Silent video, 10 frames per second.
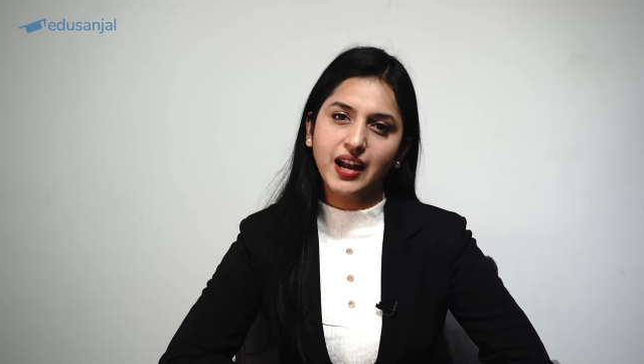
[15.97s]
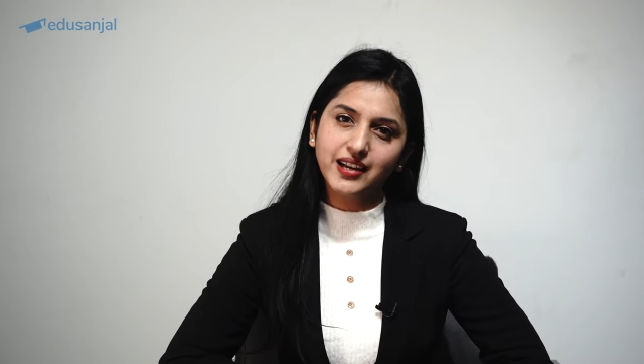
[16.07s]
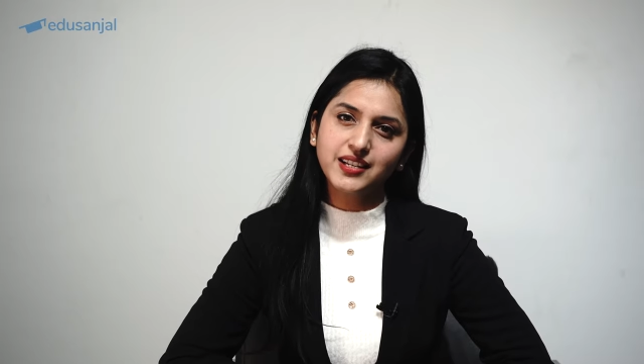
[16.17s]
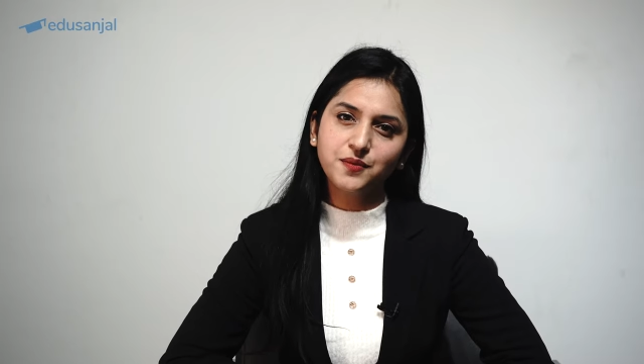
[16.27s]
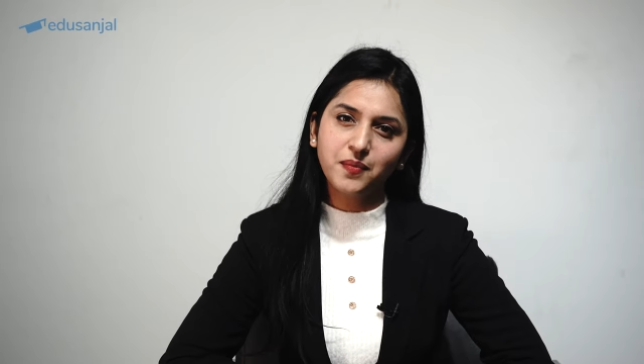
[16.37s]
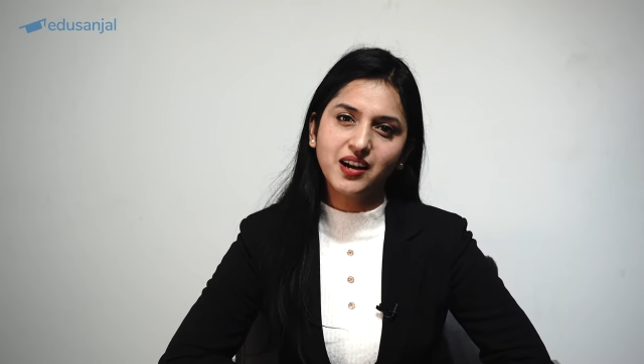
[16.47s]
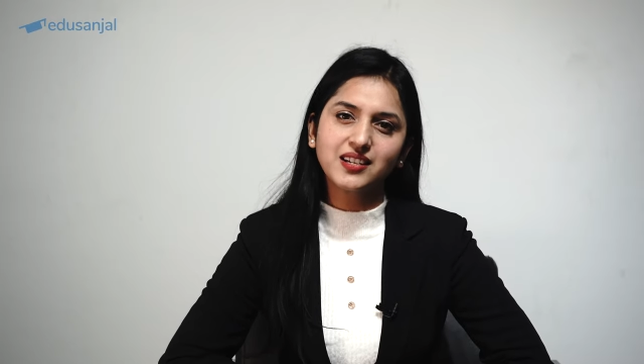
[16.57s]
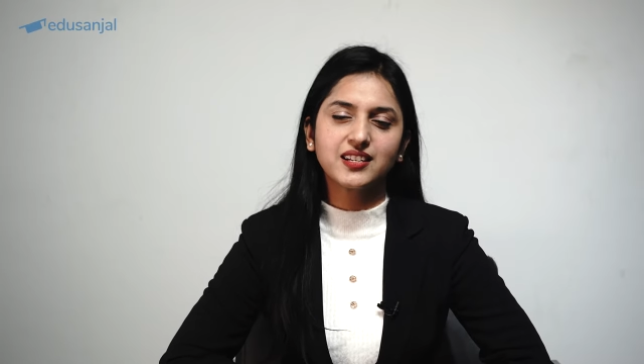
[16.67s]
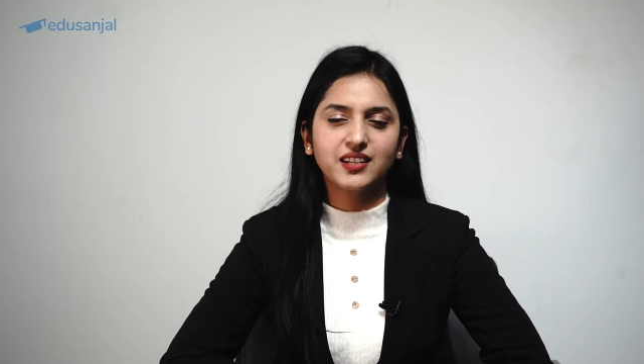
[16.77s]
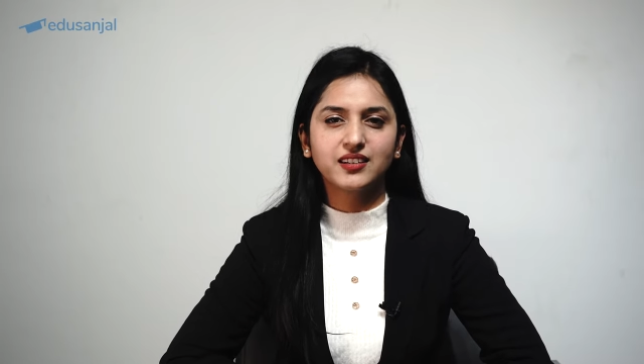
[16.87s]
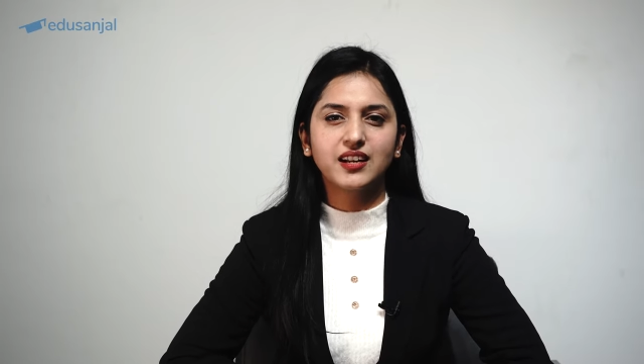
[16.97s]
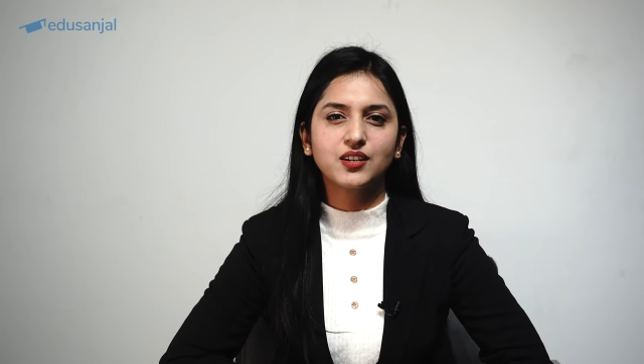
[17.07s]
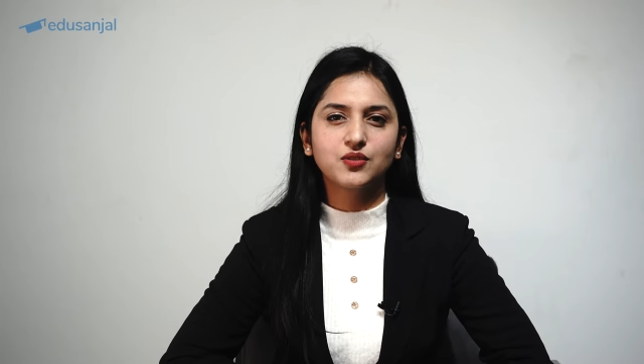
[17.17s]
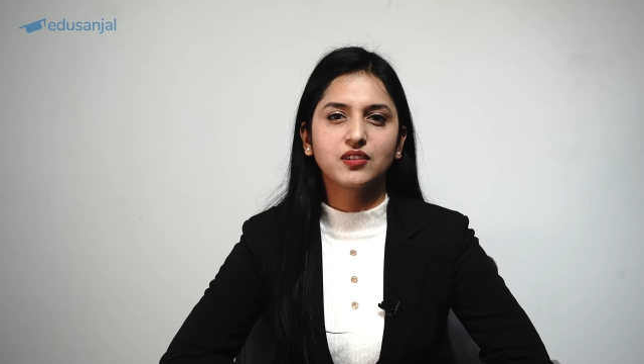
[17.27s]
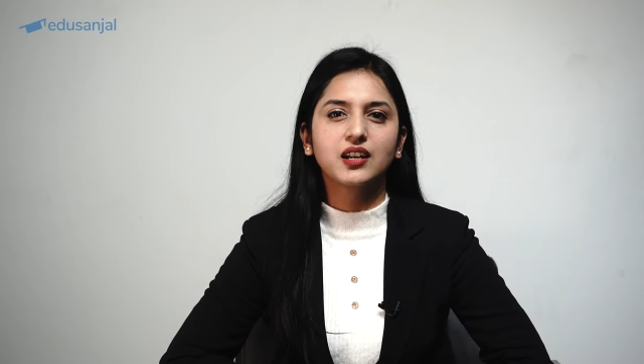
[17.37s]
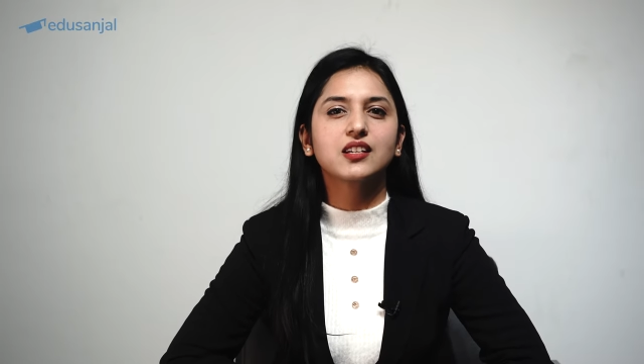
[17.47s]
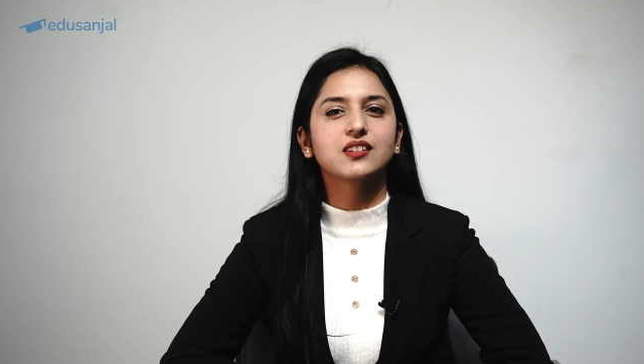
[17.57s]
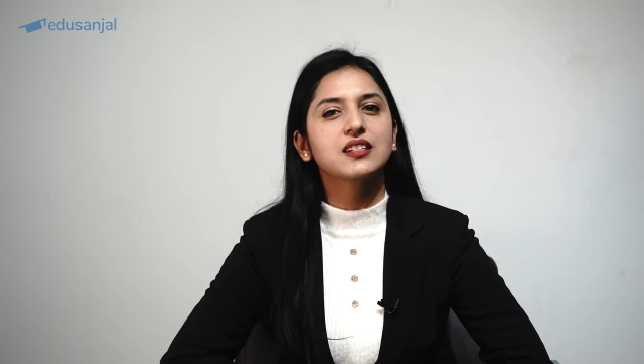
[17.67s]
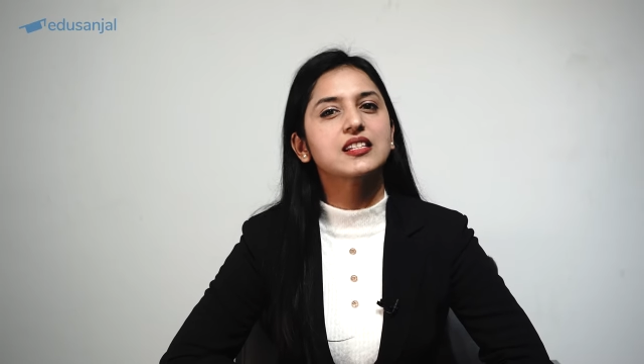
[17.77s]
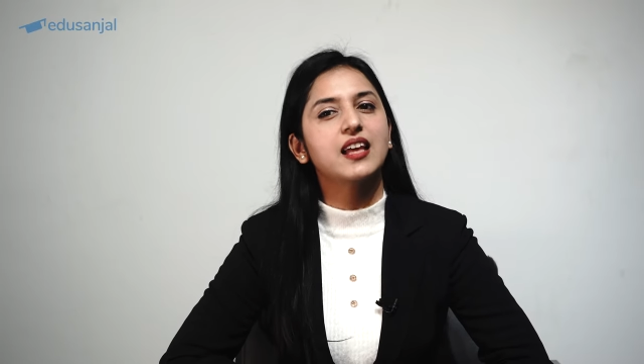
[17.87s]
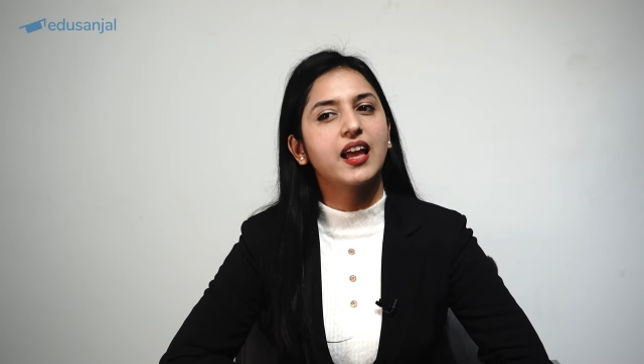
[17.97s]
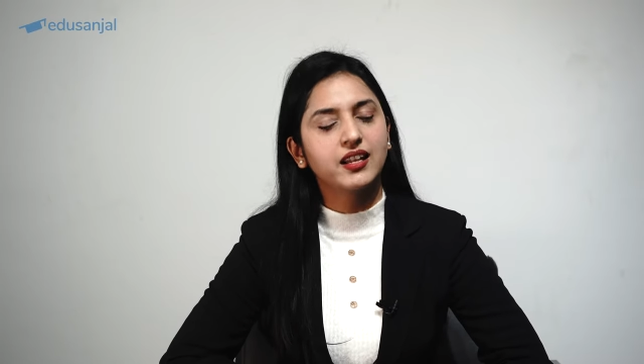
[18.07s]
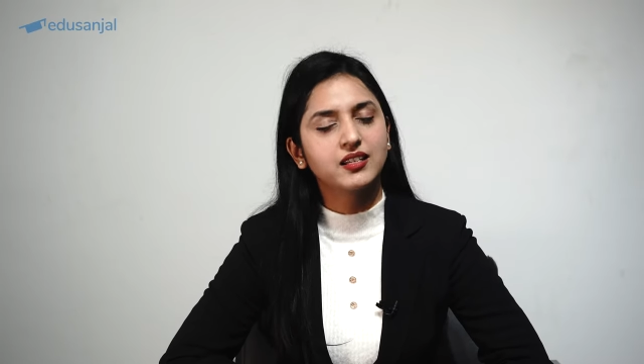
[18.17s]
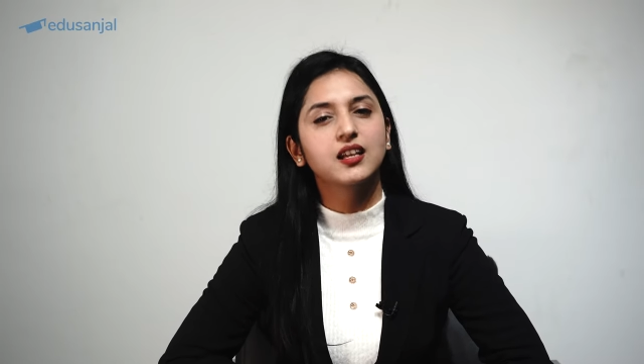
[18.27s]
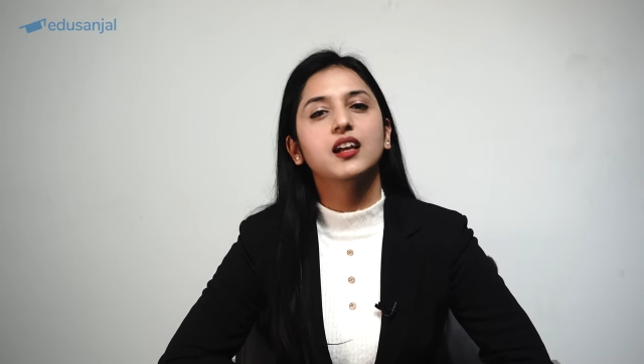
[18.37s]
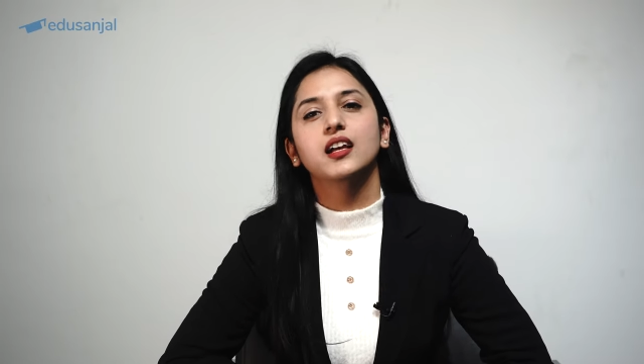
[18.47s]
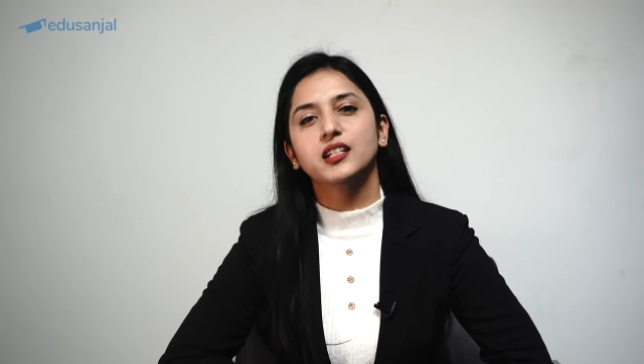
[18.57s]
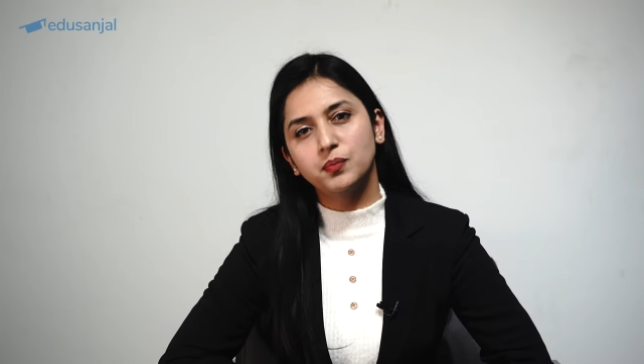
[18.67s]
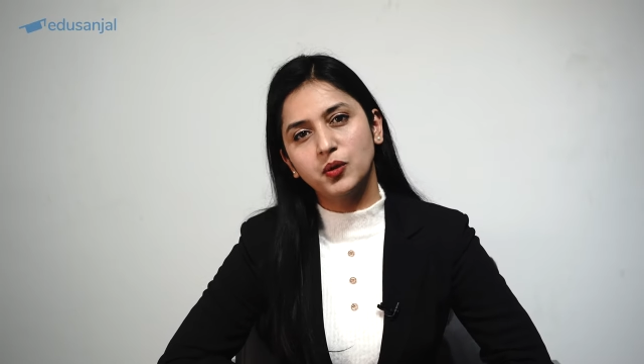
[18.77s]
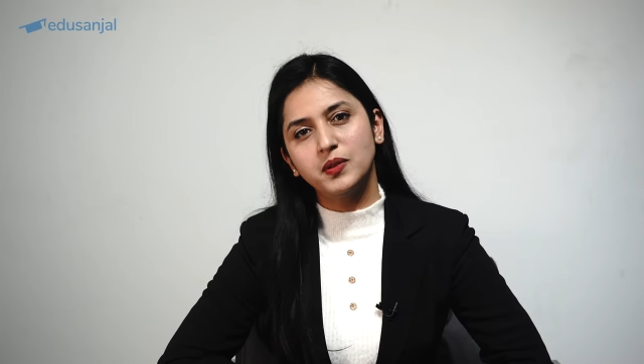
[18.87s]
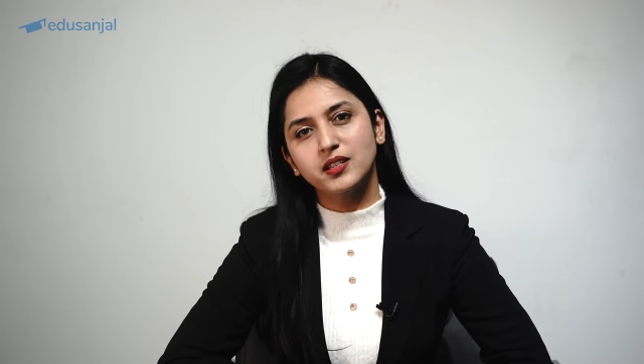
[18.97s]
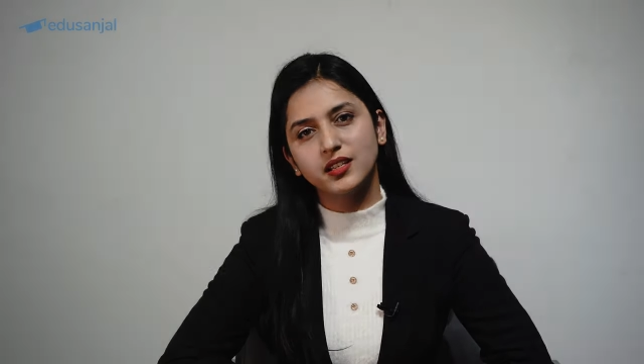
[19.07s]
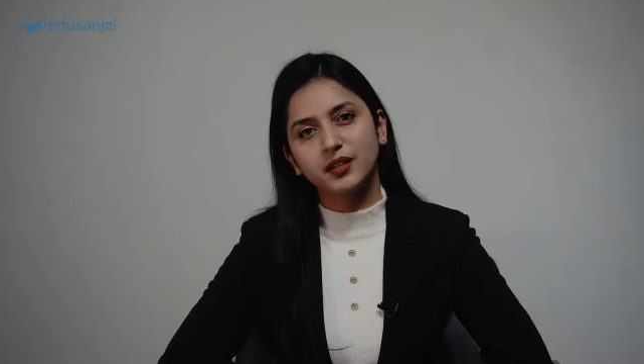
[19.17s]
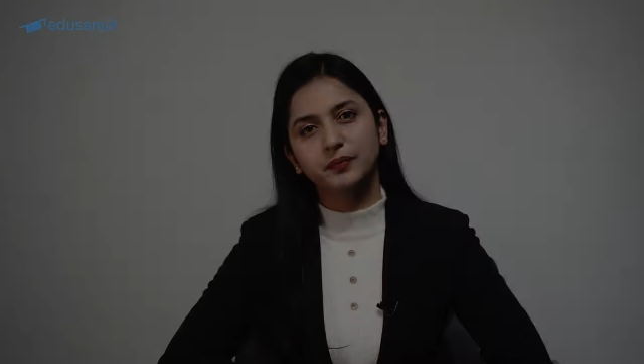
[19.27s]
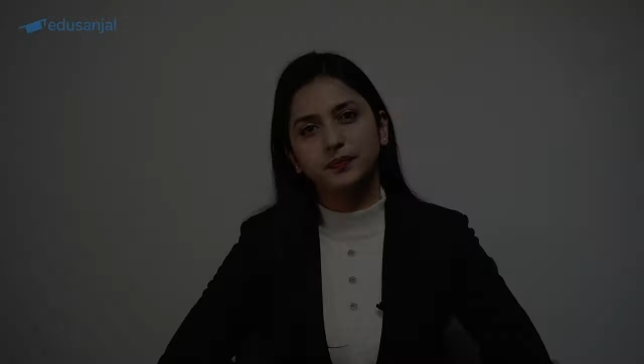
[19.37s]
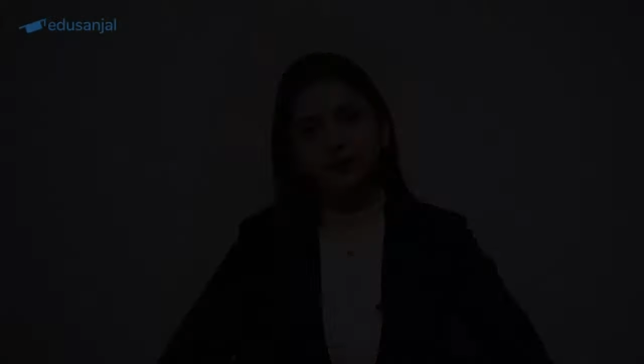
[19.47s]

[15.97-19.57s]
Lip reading: highest marks in international relations and diplomacy.